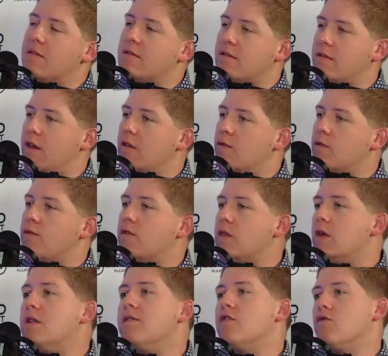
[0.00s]
successful for
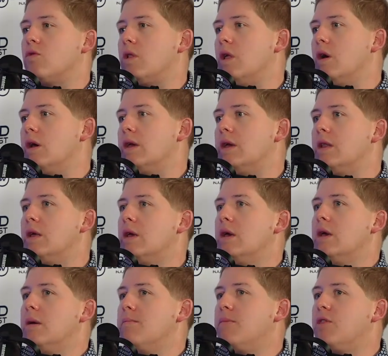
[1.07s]
the individual client,
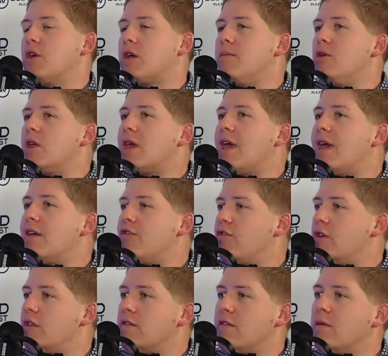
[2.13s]
but the
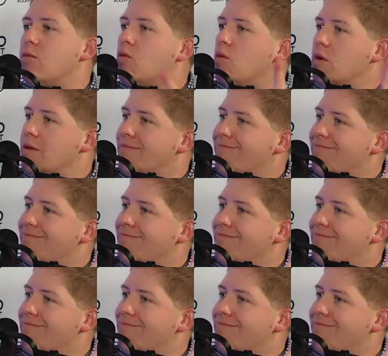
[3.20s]
communication is number 1.